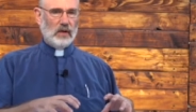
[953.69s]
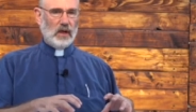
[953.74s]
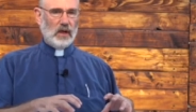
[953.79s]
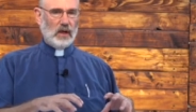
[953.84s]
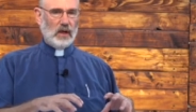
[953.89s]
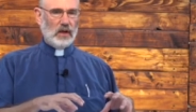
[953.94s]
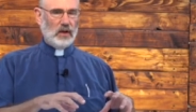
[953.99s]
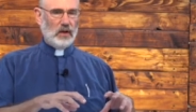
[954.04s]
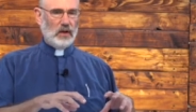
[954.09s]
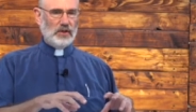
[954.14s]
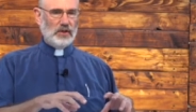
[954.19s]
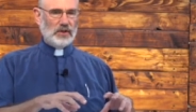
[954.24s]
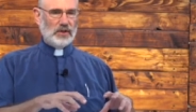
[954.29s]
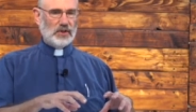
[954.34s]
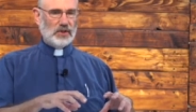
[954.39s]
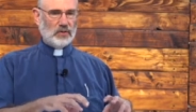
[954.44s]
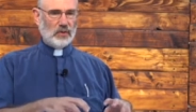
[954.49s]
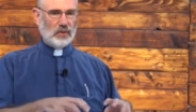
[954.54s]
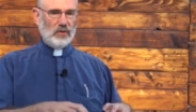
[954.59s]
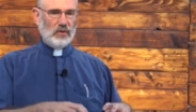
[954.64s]
close
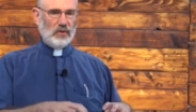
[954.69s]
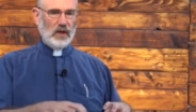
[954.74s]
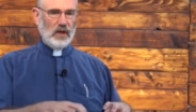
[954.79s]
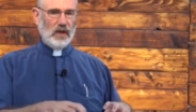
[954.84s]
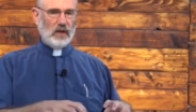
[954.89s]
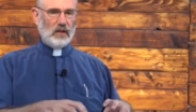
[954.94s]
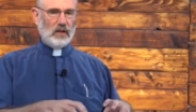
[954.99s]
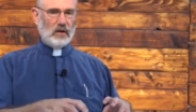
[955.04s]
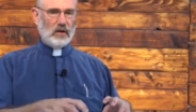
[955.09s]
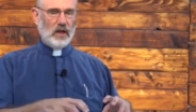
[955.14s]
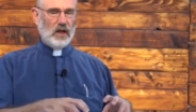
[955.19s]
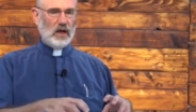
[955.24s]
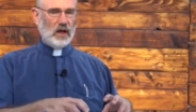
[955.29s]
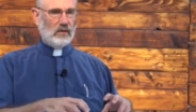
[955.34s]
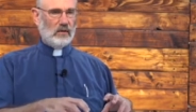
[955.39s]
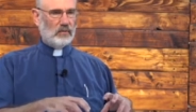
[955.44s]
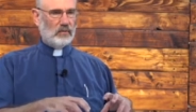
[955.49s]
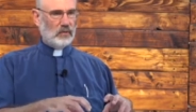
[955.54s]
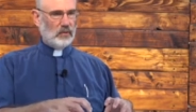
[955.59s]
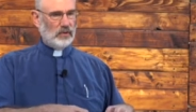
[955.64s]
scrutiny, and there are a lot
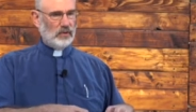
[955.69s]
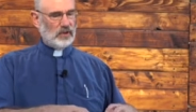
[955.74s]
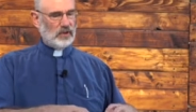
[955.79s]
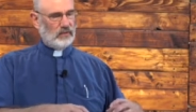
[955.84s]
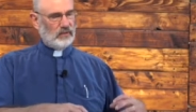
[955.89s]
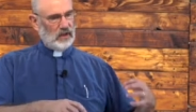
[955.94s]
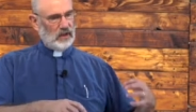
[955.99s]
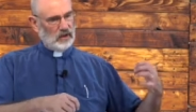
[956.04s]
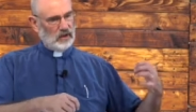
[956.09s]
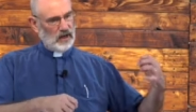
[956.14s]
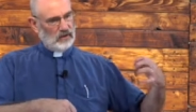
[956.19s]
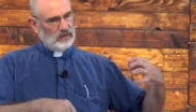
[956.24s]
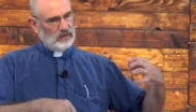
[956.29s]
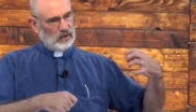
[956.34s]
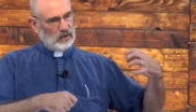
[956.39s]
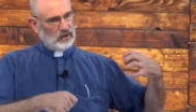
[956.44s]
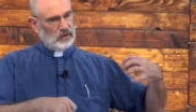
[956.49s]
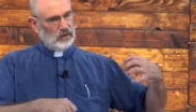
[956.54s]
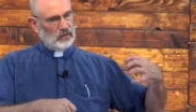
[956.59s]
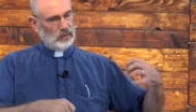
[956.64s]
of rules to follow. You have to
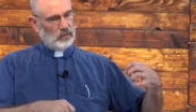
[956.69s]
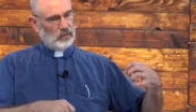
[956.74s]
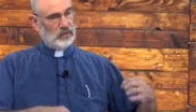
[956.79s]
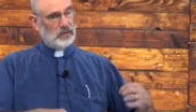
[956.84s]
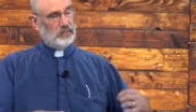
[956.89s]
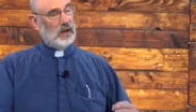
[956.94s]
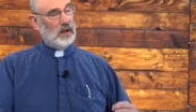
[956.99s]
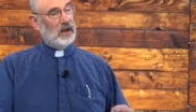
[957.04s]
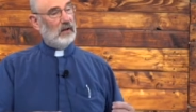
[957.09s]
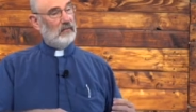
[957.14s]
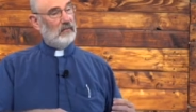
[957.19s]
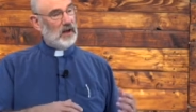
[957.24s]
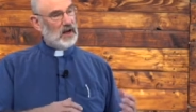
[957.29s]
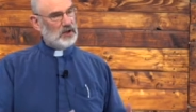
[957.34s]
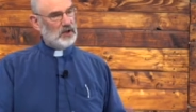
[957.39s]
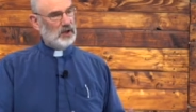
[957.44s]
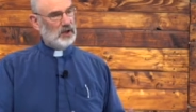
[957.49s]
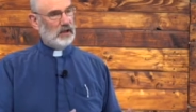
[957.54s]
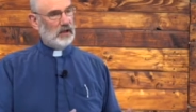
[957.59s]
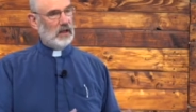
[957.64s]
learn the rules. But
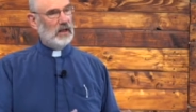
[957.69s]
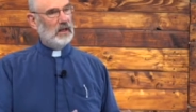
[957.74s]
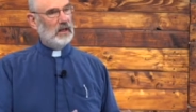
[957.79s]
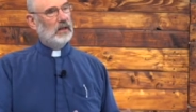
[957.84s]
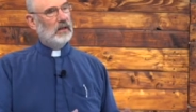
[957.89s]
eventually,